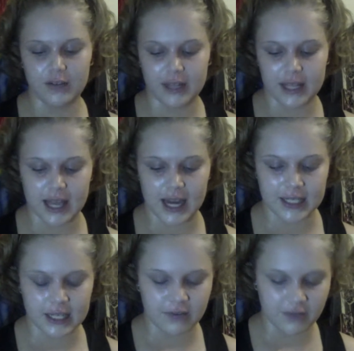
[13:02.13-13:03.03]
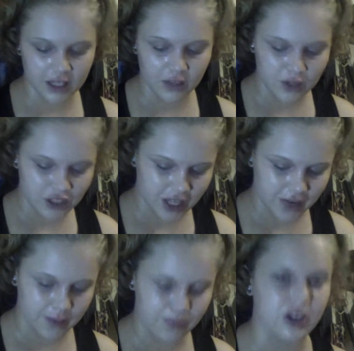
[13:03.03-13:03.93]
really liked, and I really wish they
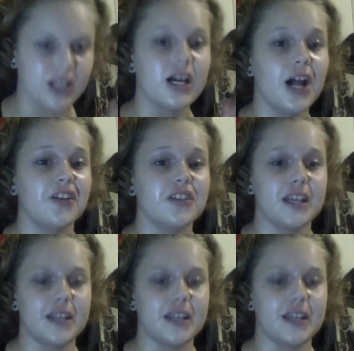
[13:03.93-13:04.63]
would bring colors like